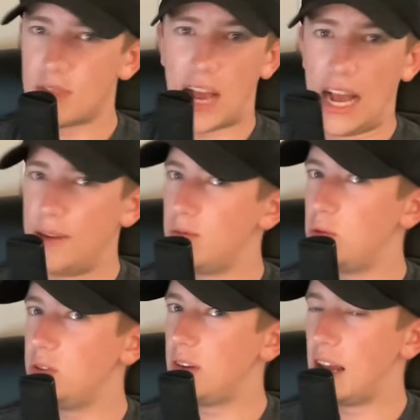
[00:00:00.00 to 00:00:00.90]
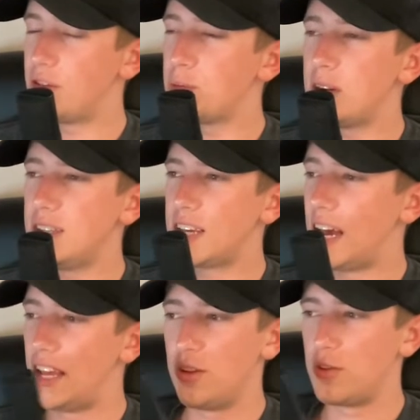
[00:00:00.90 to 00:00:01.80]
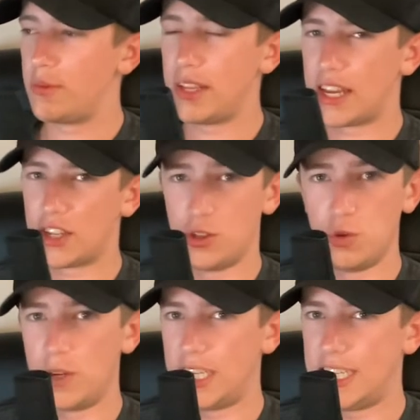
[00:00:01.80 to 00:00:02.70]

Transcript: Everybody's got Illinois being like a 2-win